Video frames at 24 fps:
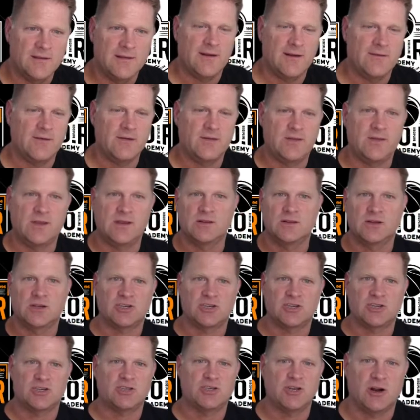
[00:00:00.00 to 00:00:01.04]
Everything looks
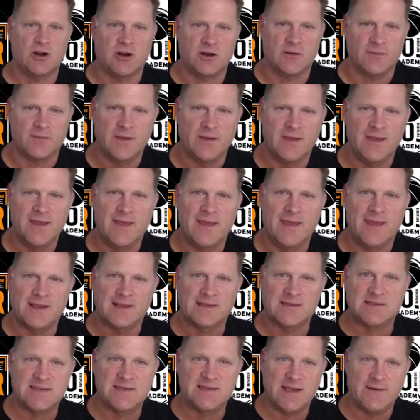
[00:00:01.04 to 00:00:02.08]
sharp
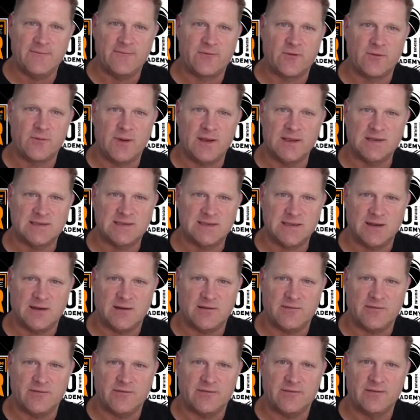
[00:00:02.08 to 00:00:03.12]
except for
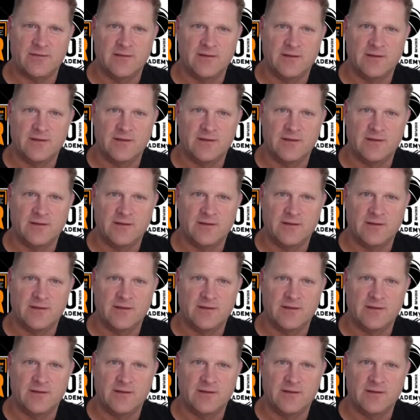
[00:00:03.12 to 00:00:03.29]
myself.